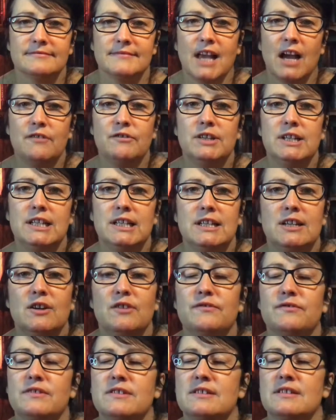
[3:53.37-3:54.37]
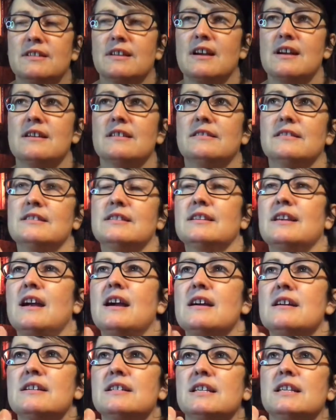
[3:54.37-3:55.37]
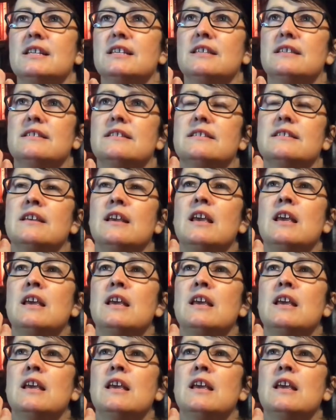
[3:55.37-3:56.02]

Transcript: I really love this card. This card is,